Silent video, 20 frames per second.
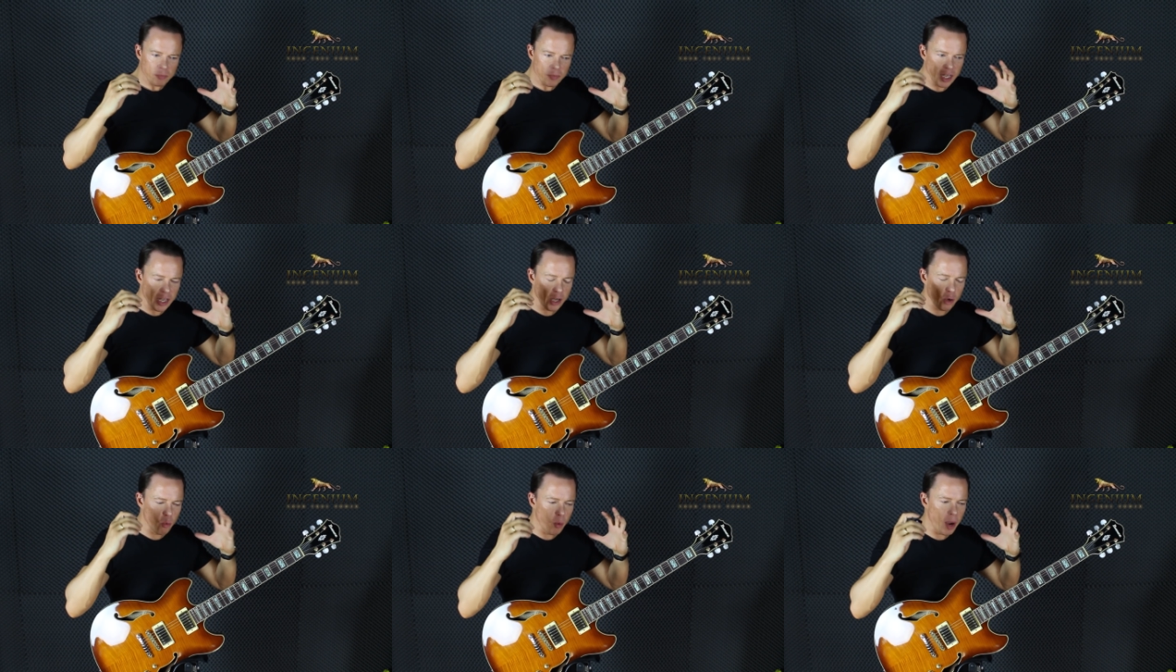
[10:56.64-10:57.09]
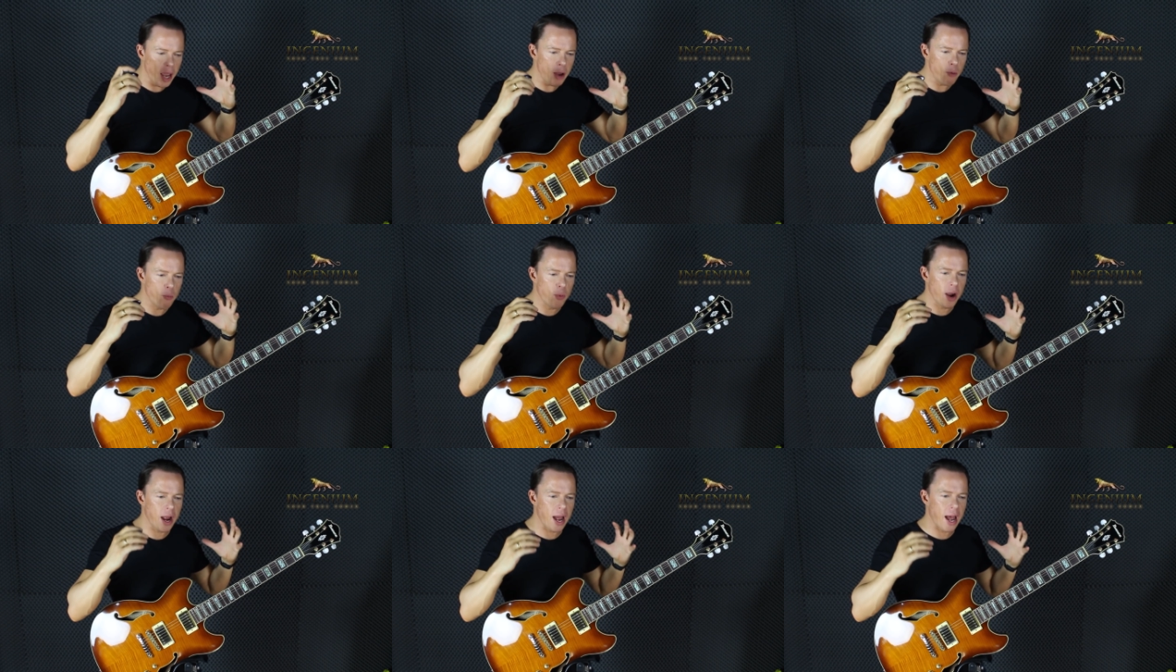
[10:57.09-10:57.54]
in a
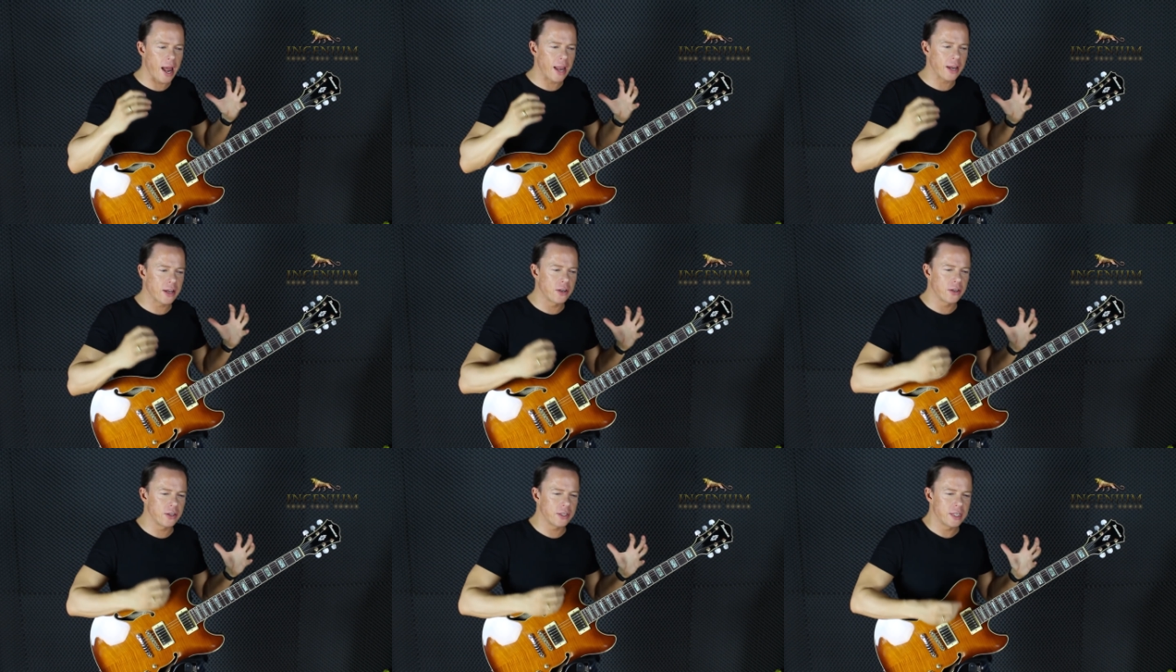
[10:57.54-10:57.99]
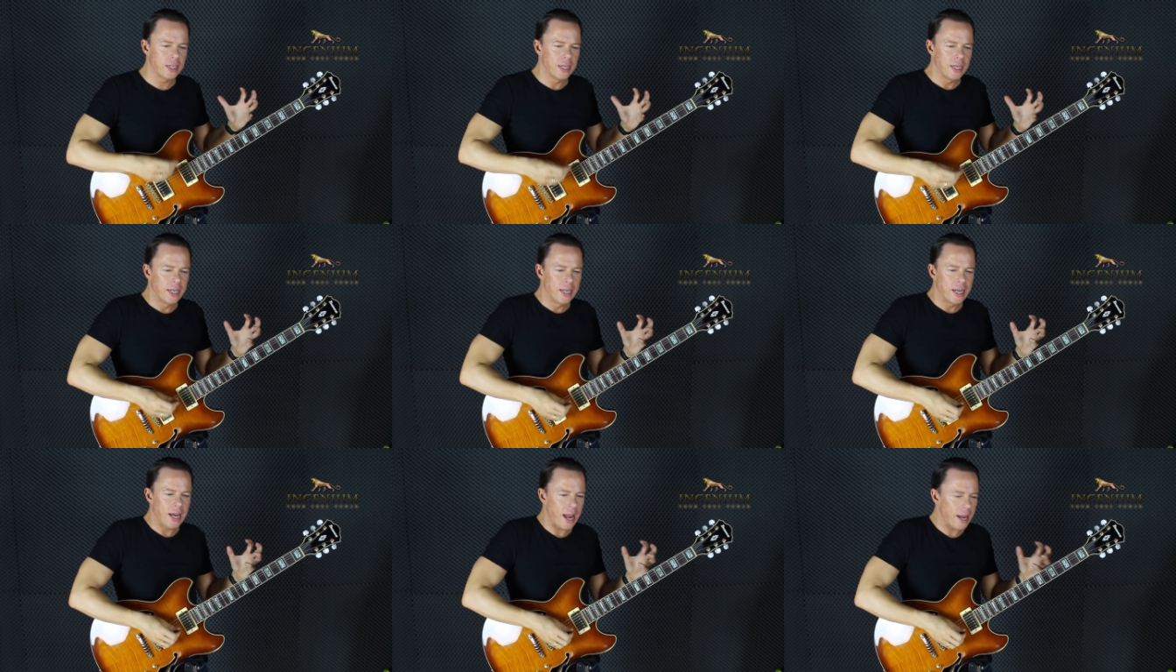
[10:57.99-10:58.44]
way where I could,
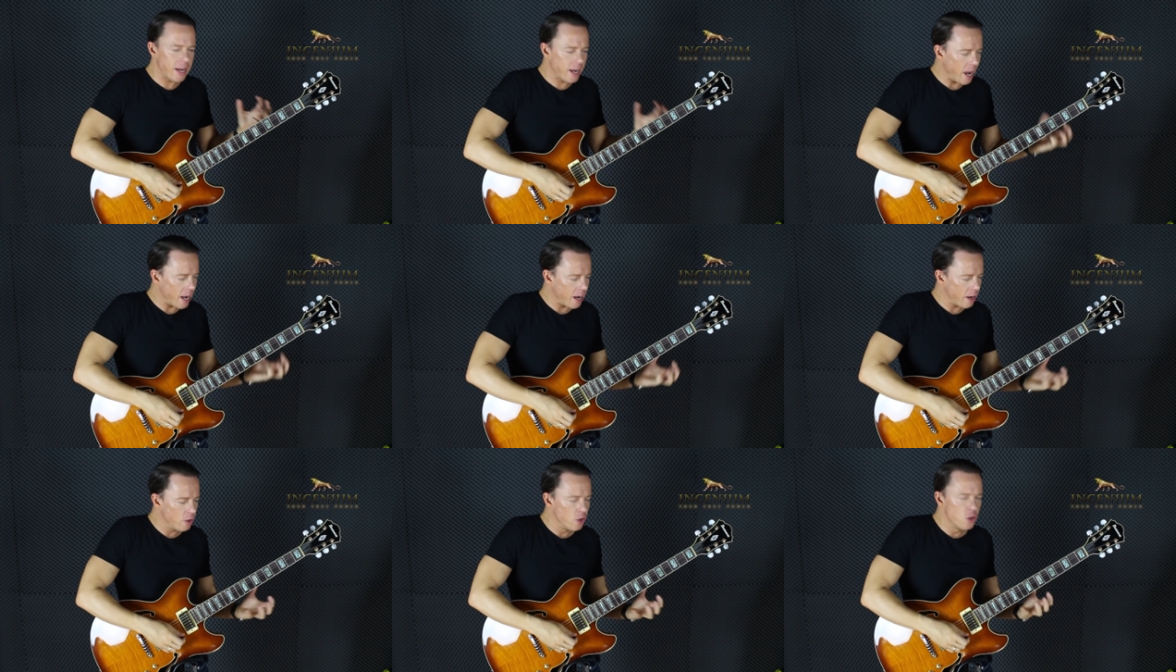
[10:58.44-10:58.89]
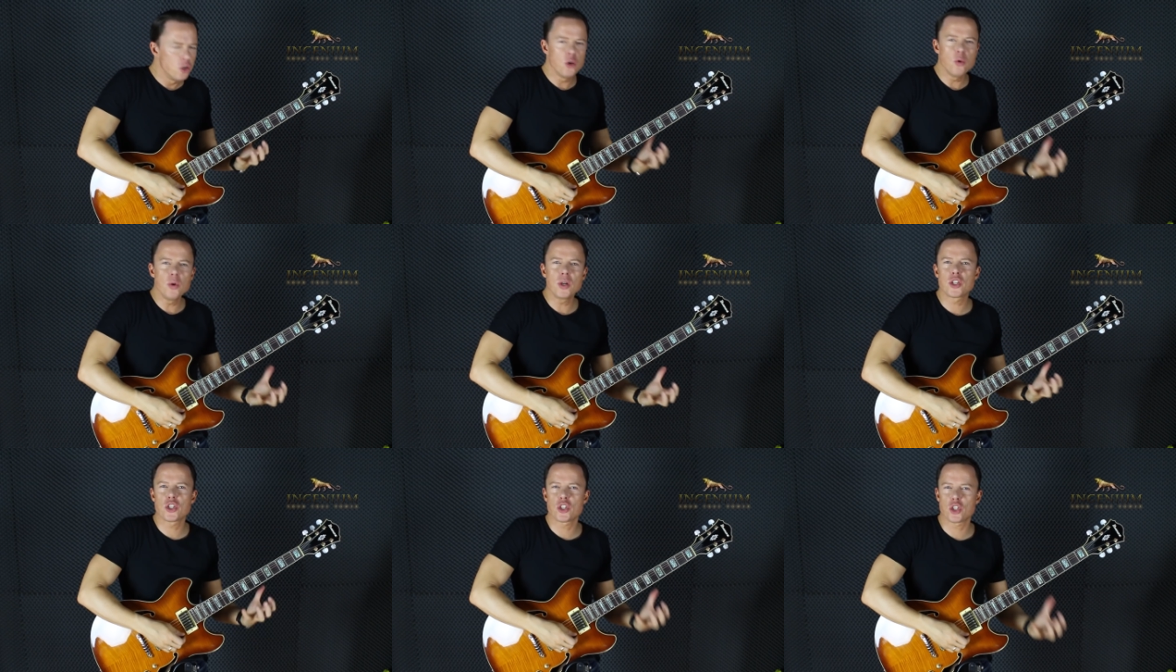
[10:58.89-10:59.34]
I kind of
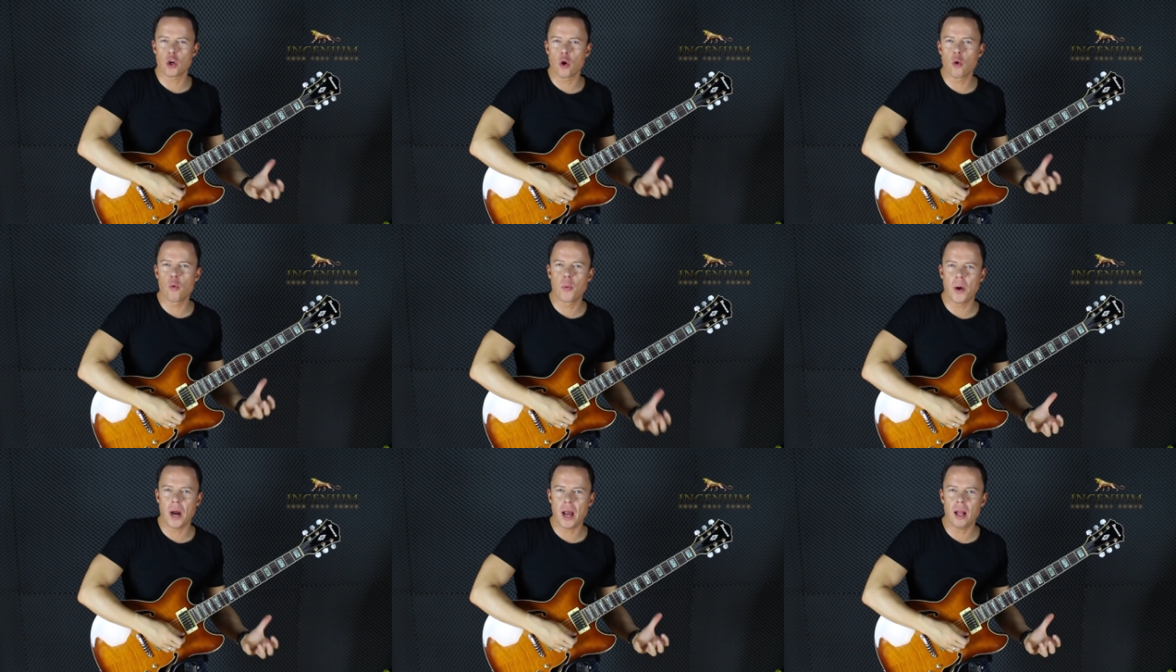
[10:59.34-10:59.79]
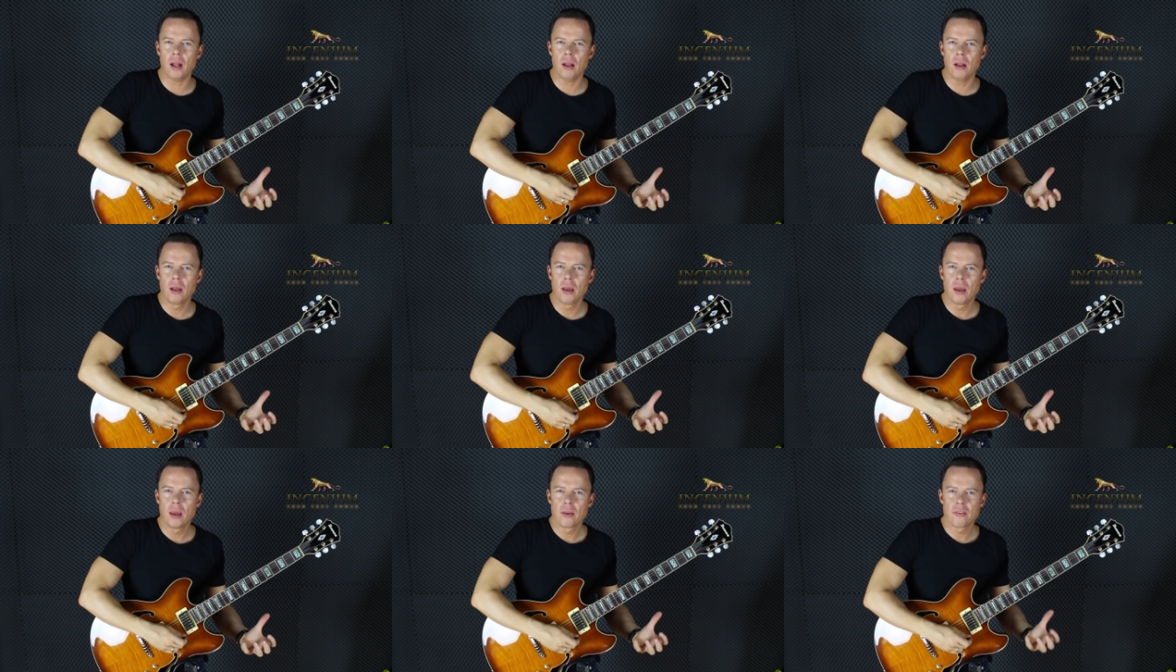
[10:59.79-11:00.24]
knew it so
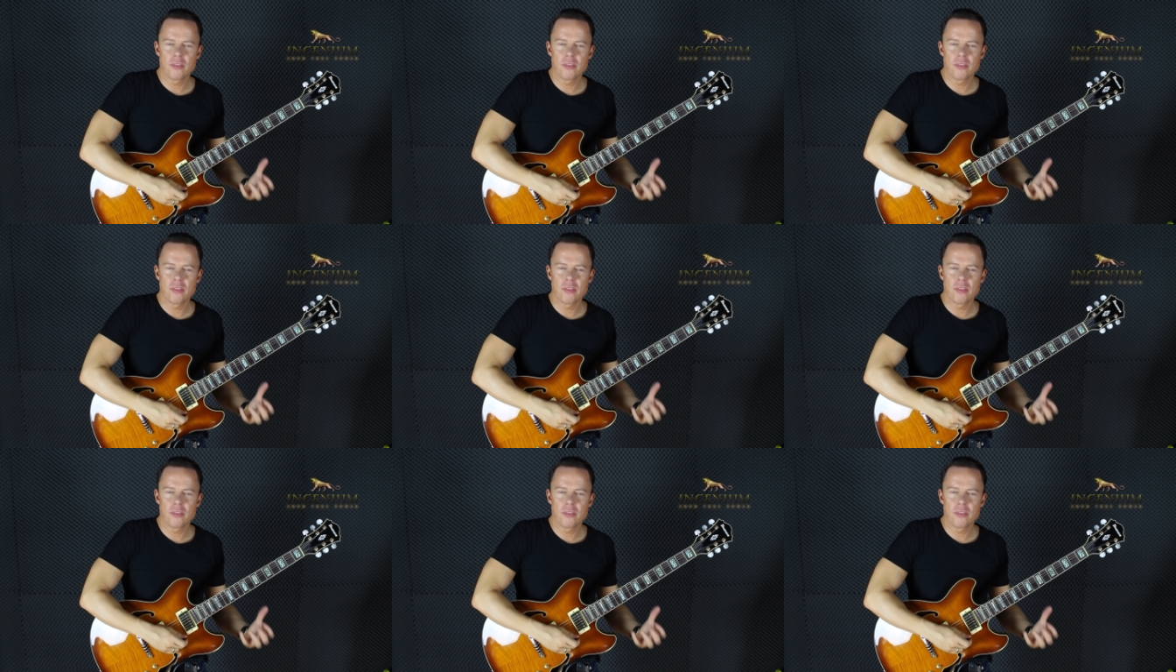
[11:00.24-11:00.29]
well